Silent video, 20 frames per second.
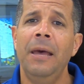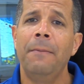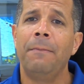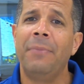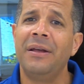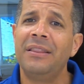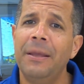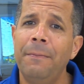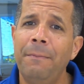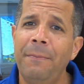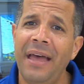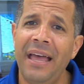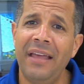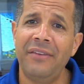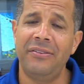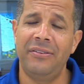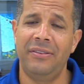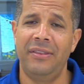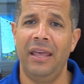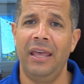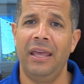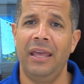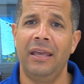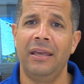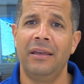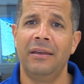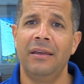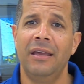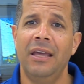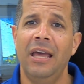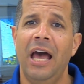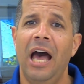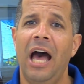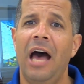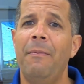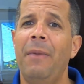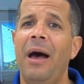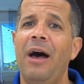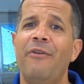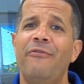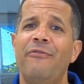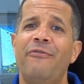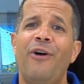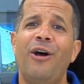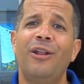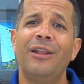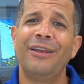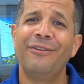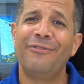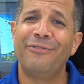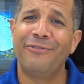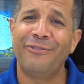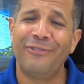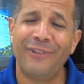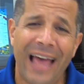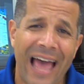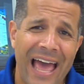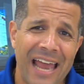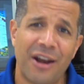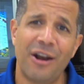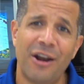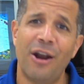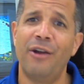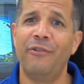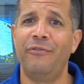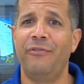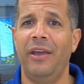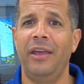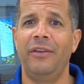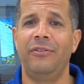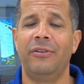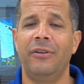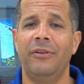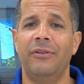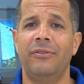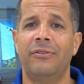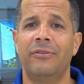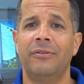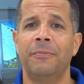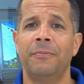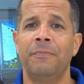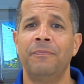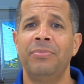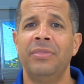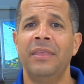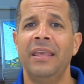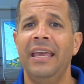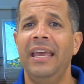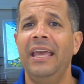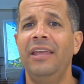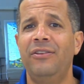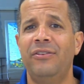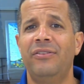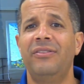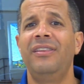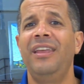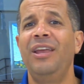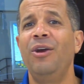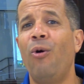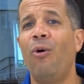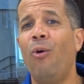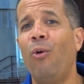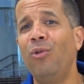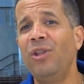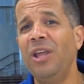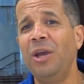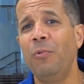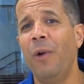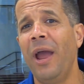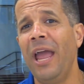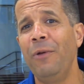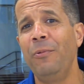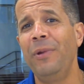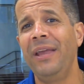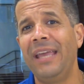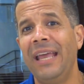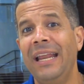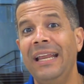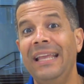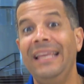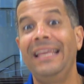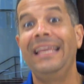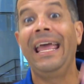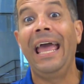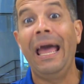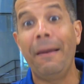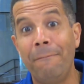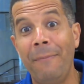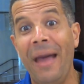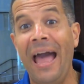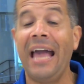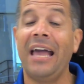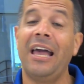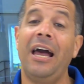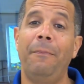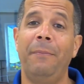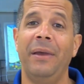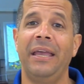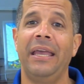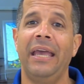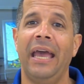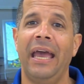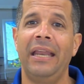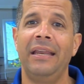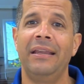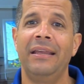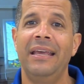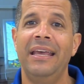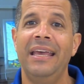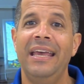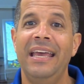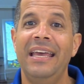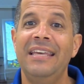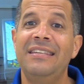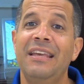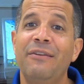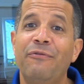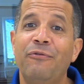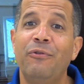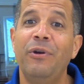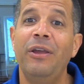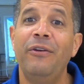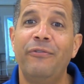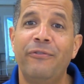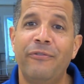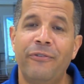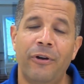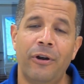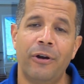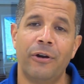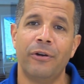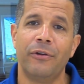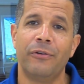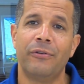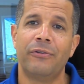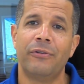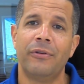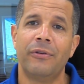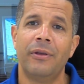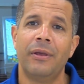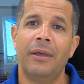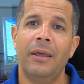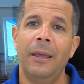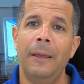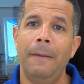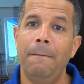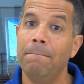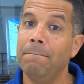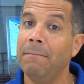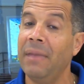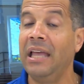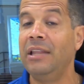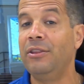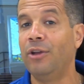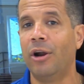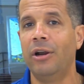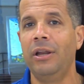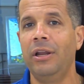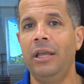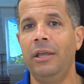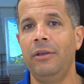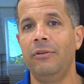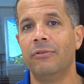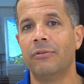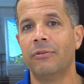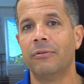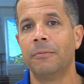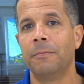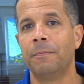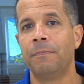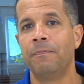But the best thing about falling flat on our faces, it's the only way we can get back up again is if we first bend our knees.